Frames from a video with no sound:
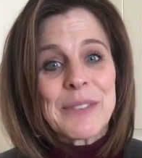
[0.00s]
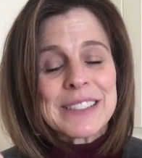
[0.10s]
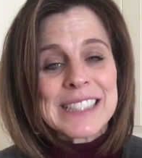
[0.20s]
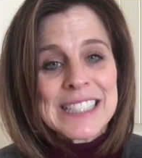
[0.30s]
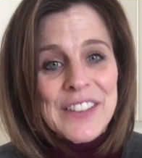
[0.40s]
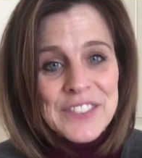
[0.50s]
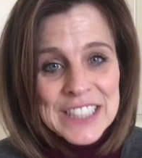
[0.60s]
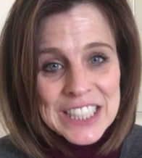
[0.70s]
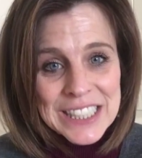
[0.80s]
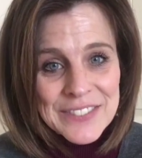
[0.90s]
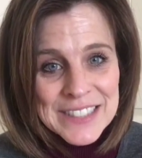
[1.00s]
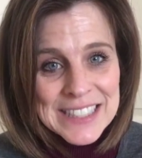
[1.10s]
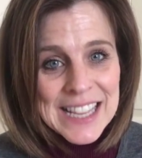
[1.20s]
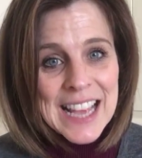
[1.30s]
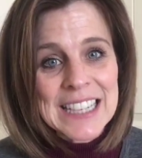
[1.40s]
what's the definition of
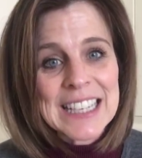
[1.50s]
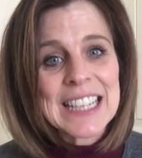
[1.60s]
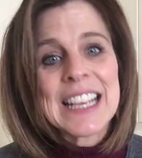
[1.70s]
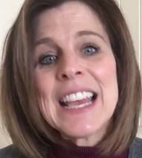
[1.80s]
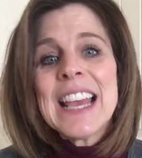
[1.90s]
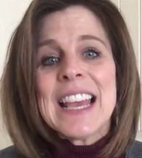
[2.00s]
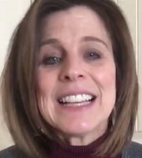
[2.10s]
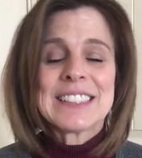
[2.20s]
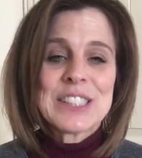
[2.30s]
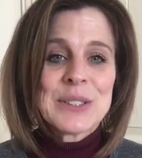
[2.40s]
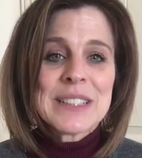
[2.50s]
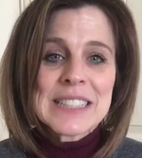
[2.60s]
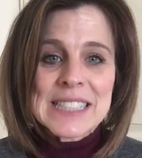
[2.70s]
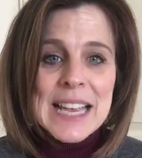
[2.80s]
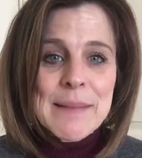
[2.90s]
insanity? It's doing
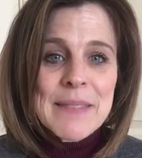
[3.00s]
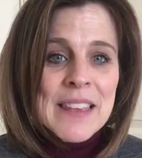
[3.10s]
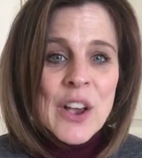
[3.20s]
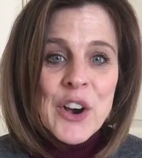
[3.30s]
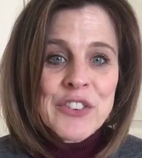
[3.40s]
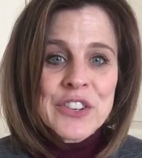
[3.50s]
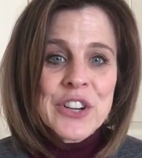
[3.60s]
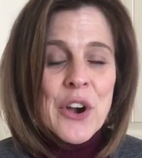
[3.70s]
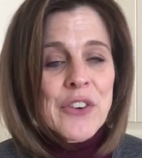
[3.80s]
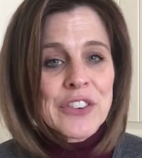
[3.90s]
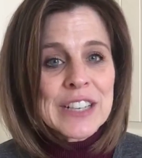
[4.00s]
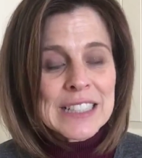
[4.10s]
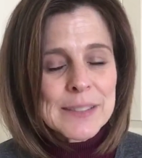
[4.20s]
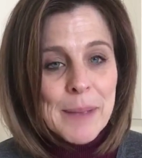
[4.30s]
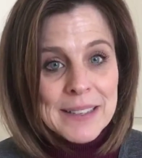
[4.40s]
the same thing over and over and
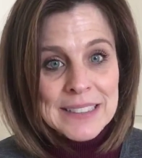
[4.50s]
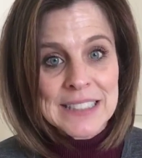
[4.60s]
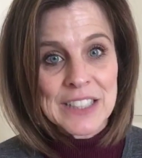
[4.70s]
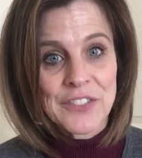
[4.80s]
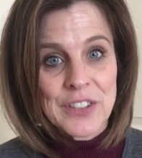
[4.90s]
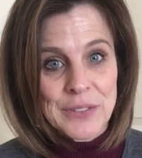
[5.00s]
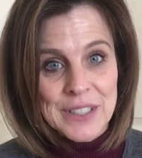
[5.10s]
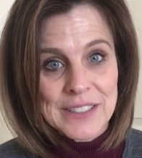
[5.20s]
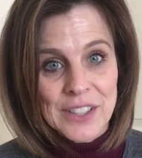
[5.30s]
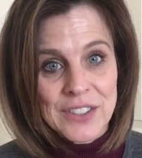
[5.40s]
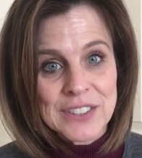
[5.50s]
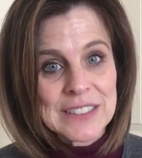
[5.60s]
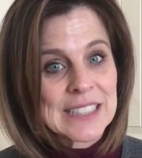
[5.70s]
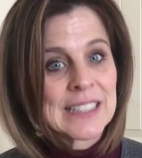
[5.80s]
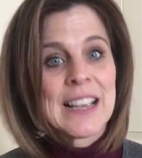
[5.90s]
expecting different
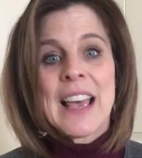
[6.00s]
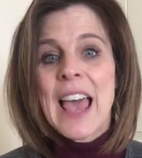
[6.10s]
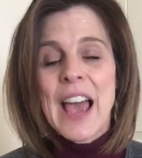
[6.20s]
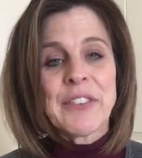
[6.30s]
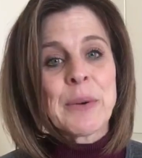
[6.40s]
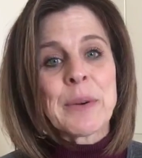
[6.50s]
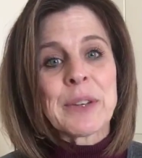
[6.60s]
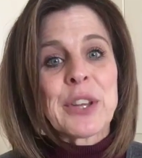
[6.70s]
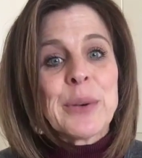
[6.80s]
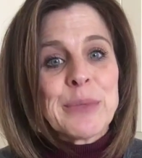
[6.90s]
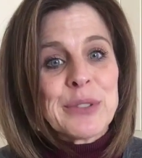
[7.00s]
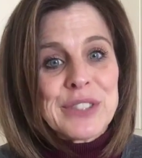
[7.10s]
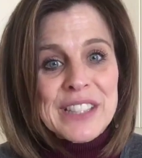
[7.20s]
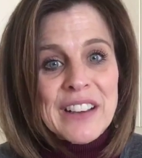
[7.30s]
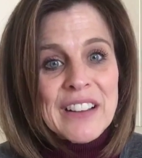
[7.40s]
results. Everyone with whom you
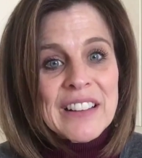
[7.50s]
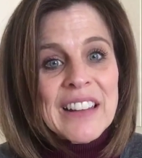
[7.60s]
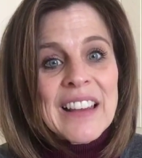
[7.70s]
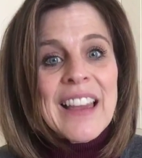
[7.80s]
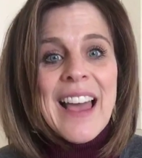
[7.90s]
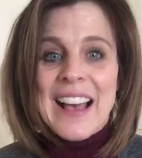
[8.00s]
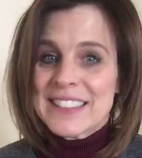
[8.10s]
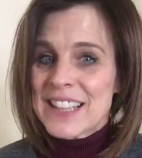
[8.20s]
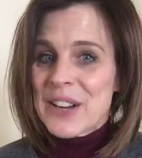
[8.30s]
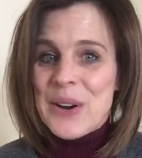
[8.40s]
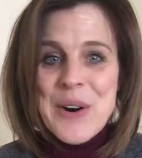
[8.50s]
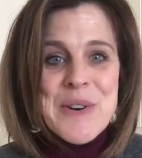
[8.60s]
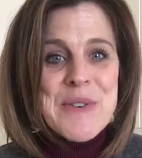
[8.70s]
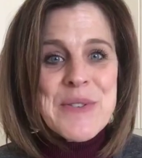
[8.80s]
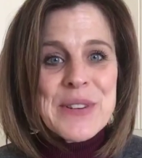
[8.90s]
deal has their
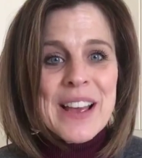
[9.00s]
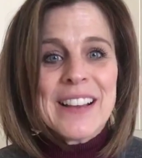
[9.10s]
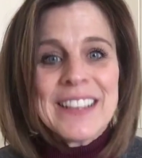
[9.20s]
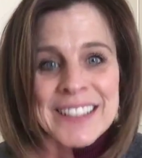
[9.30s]
own